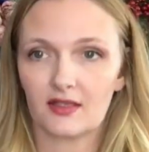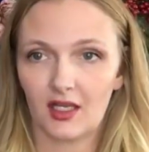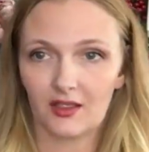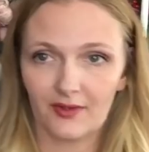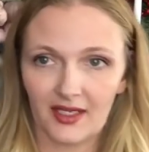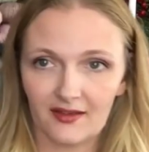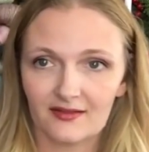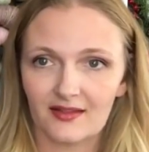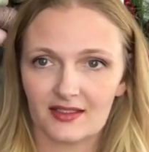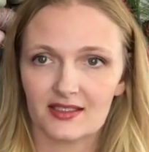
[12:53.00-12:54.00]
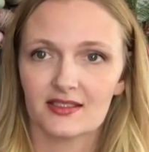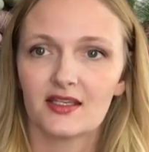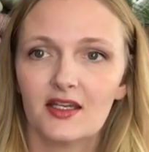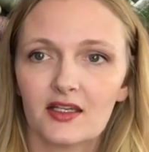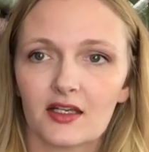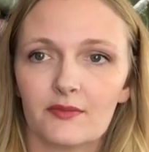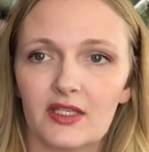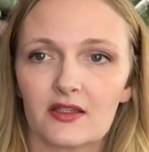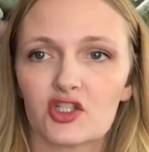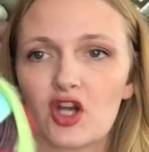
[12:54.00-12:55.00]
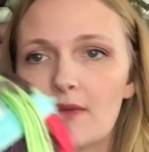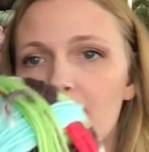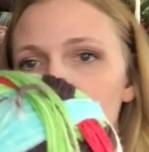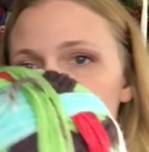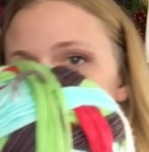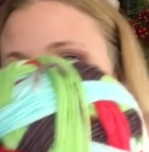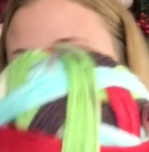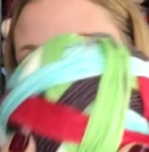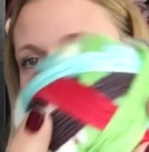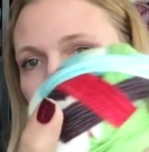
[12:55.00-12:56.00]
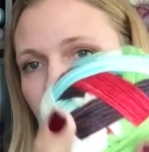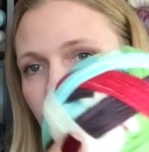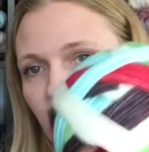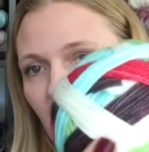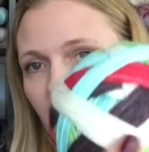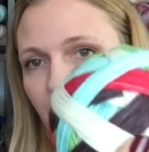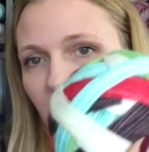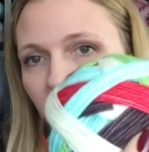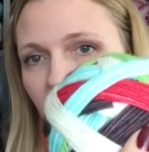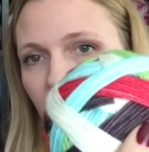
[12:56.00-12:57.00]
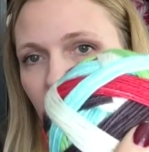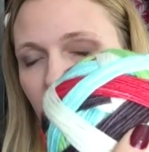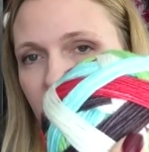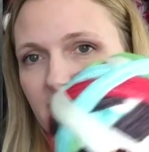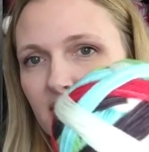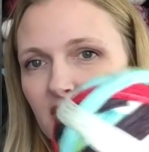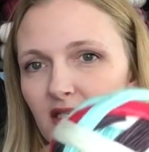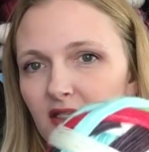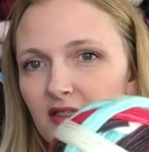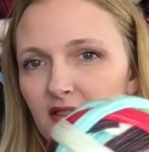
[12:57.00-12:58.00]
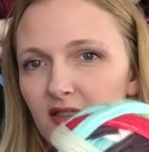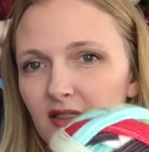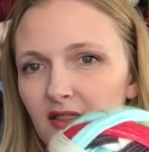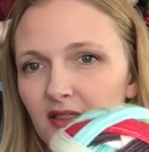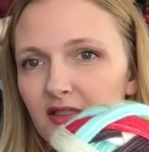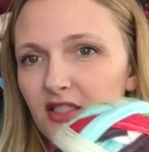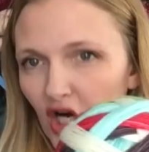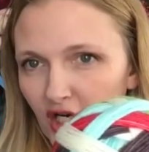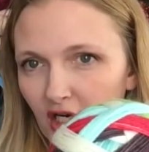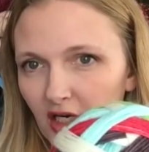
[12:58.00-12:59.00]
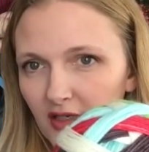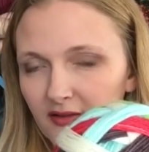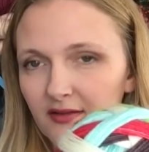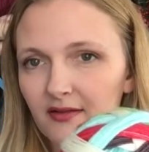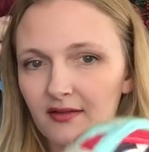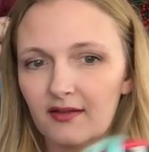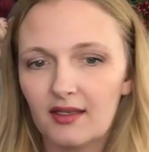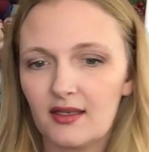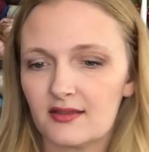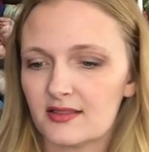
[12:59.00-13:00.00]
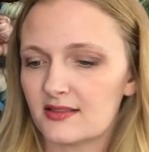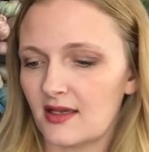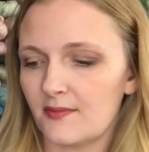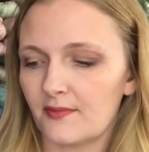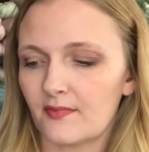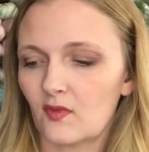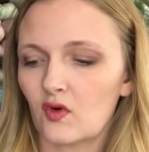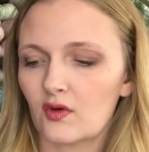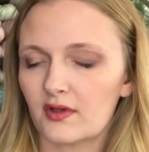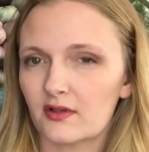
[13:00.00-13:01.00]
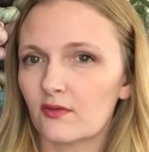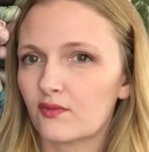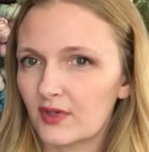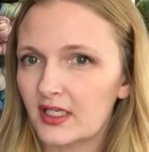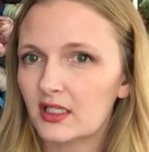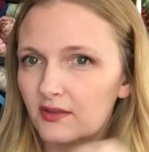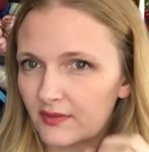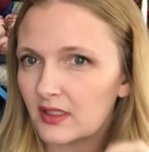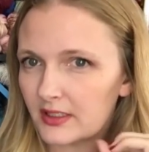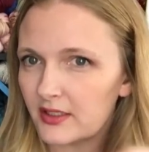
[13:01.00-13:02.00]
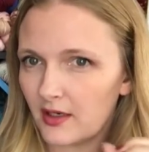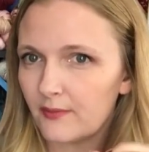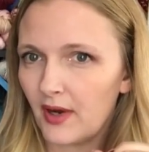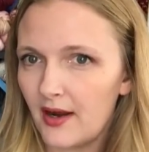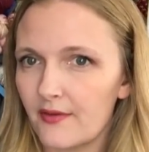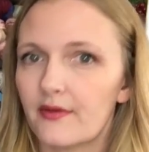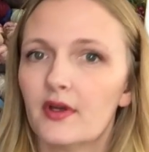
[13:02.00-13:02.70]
the colorway that's going to be in the shop, but this brown stripe, it's darker. It's a really, really dark brown.